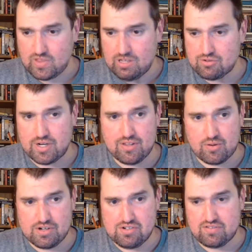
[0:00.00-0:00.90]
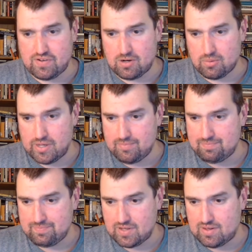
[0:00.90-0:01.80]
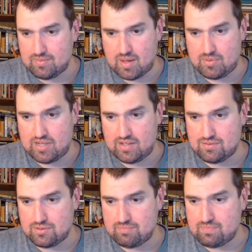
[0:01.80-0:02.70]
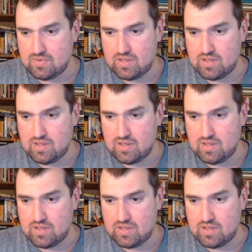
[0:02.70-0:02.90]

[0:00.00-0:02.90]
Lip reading: So any other questions, fire away. I'm happy to answer them.